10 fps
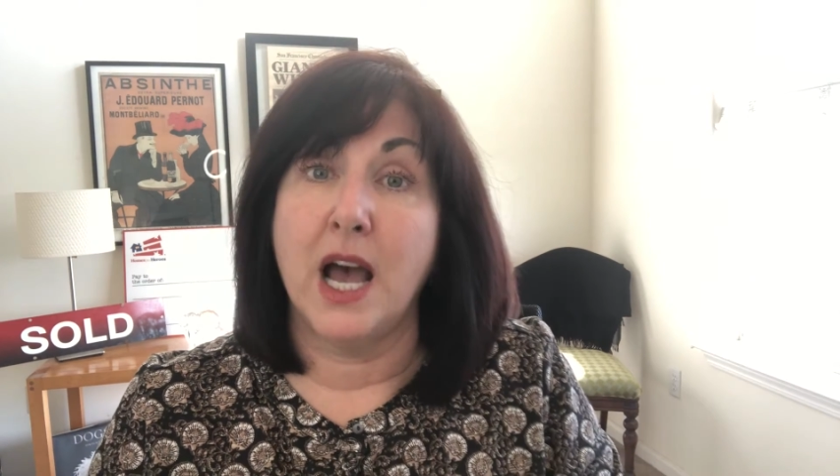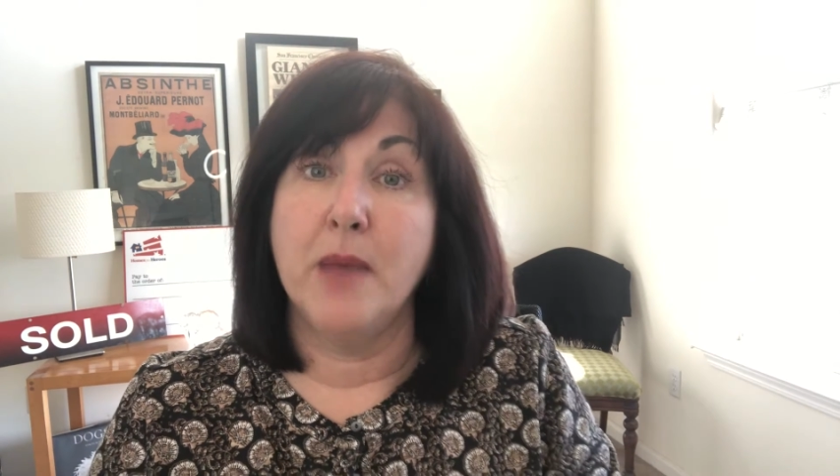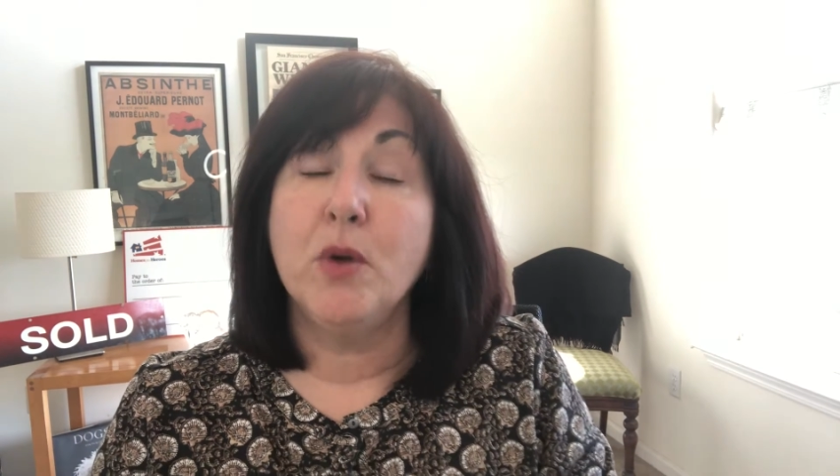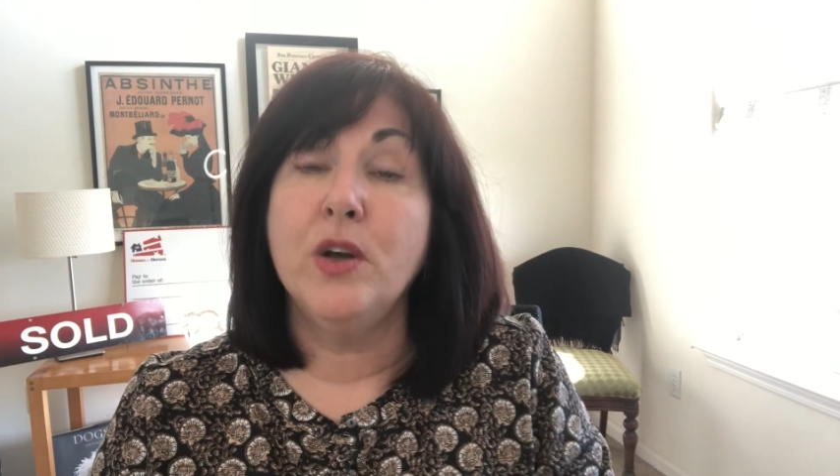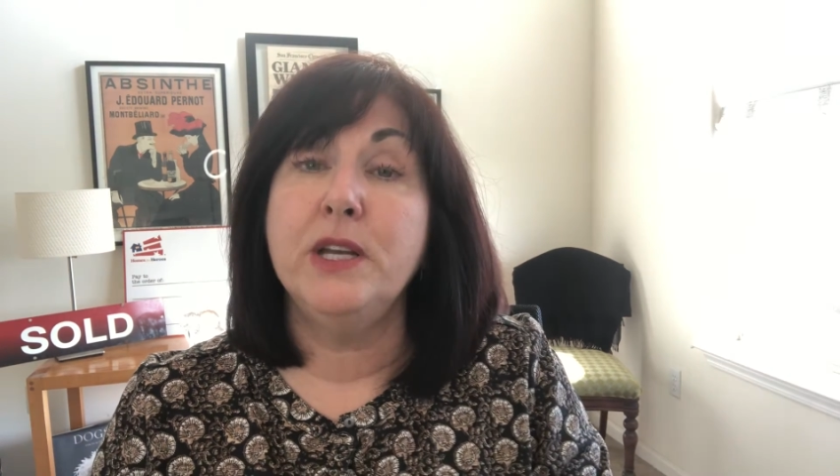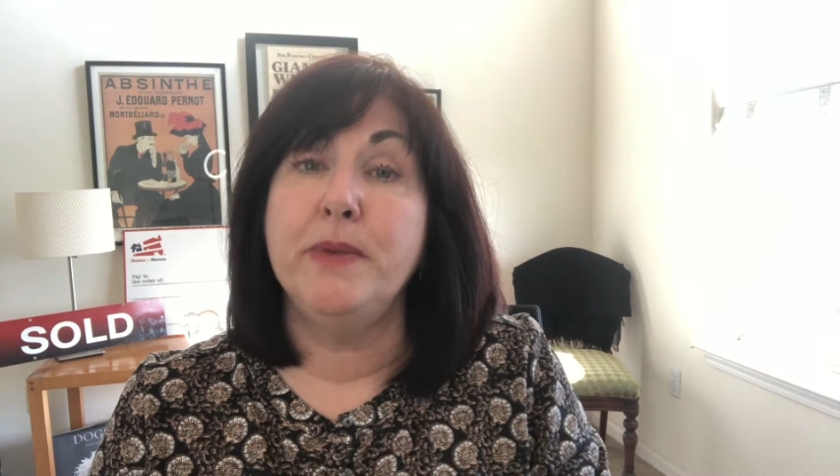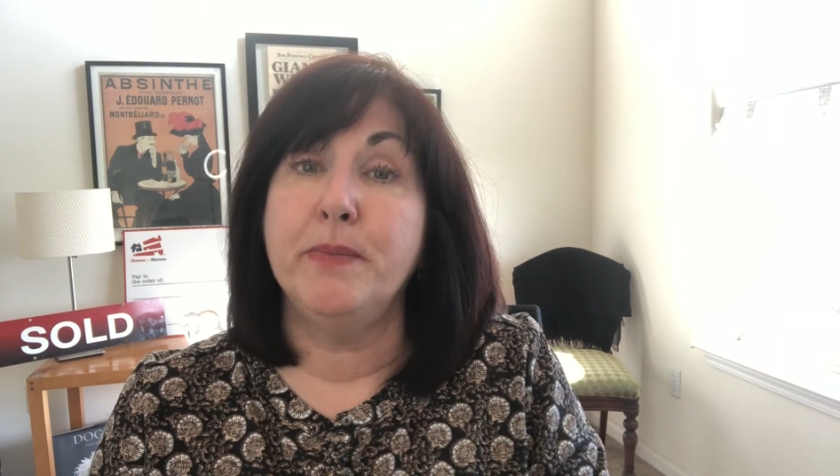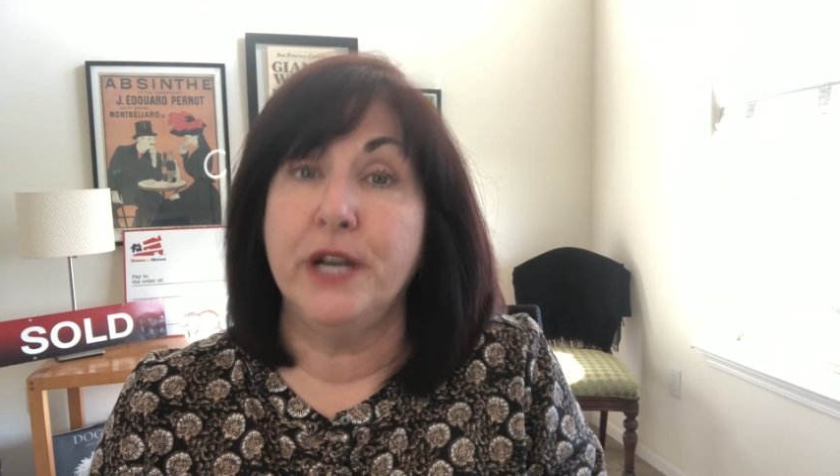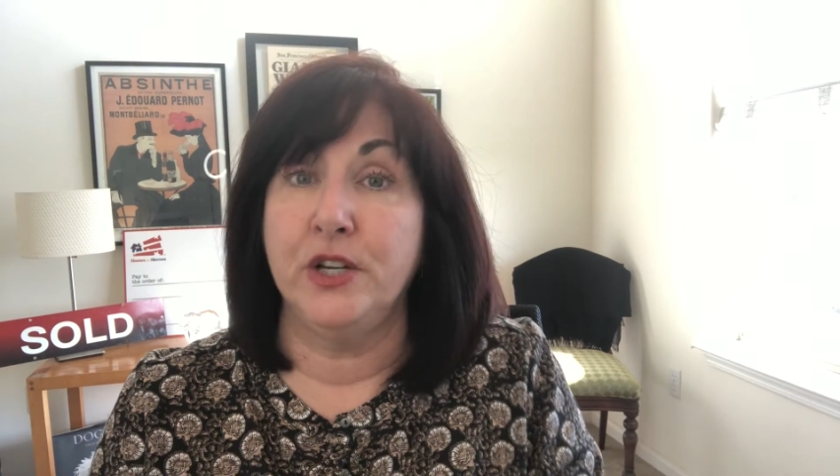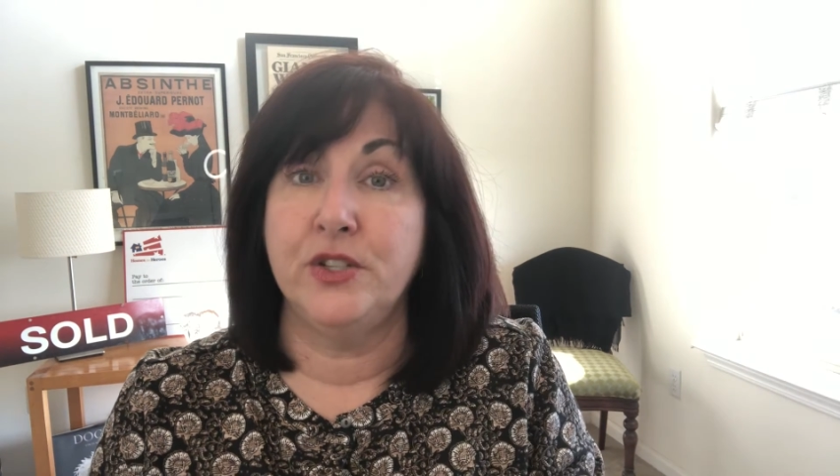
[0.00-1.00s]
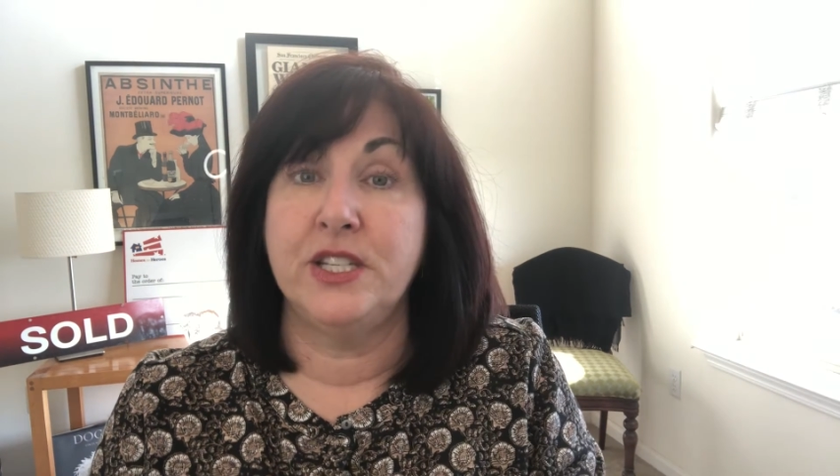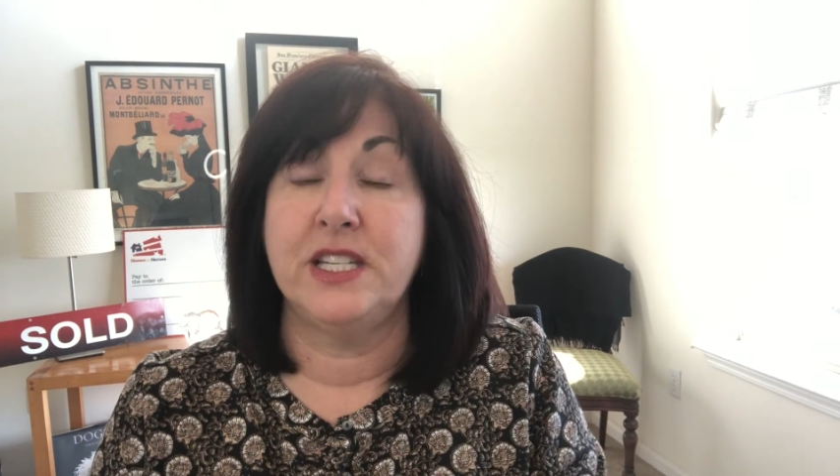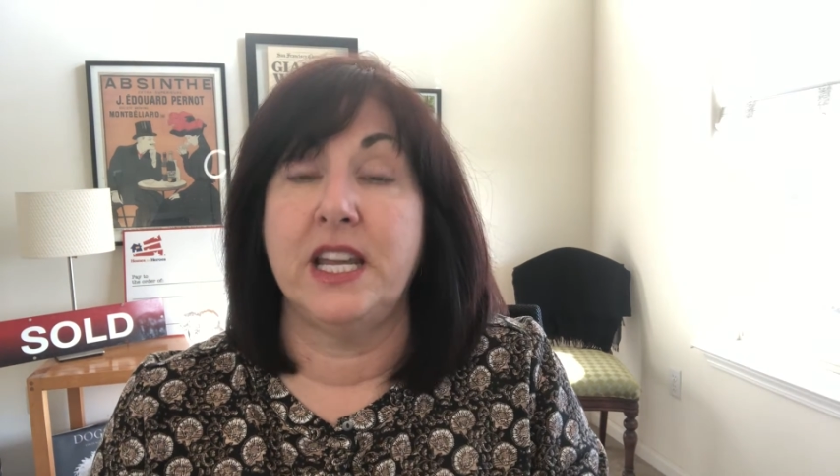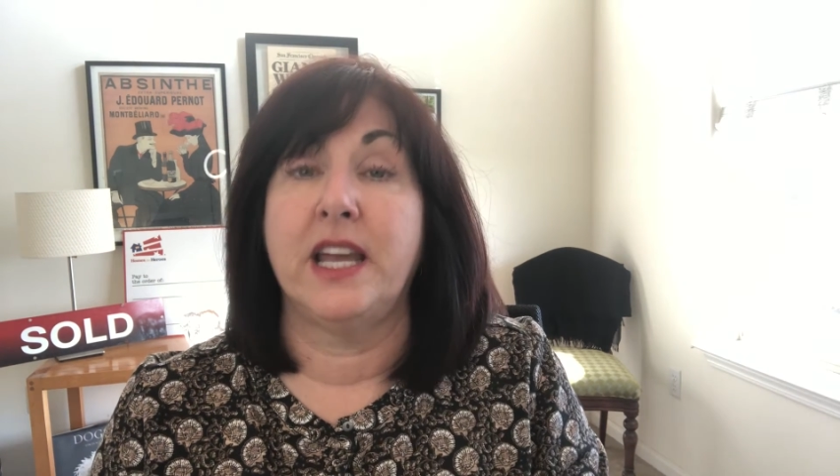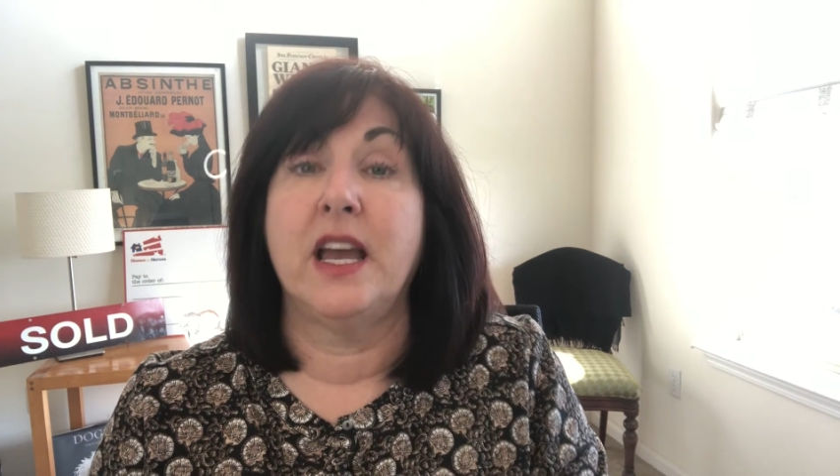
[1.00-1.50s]
I'm going to be
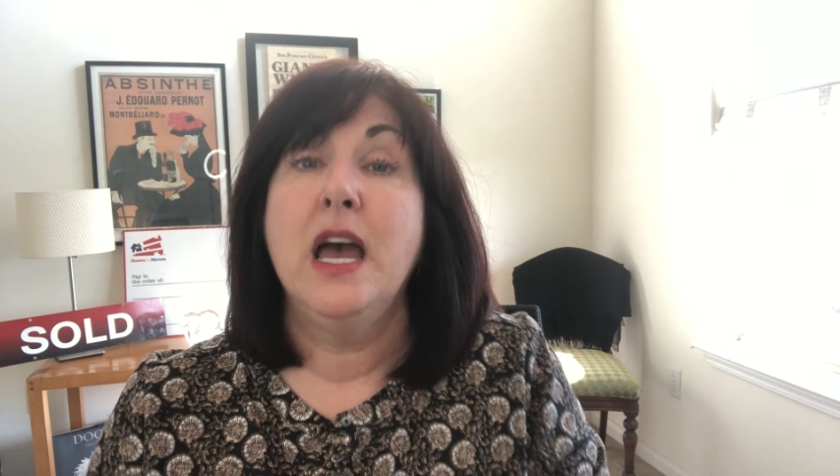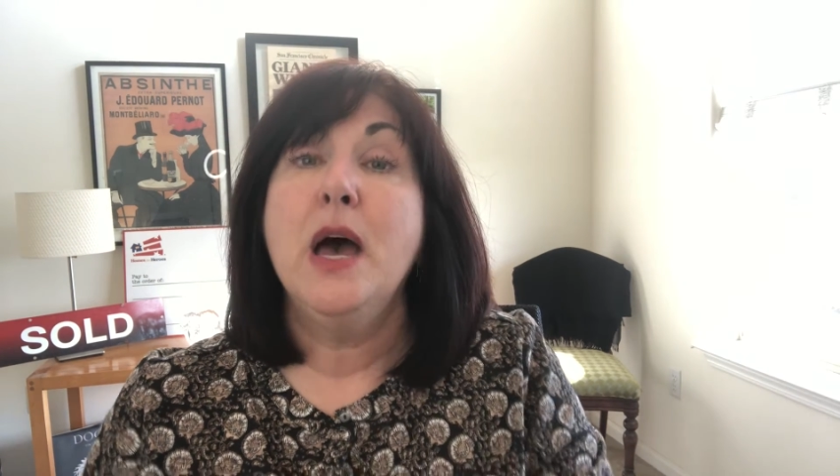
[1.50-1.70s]
posting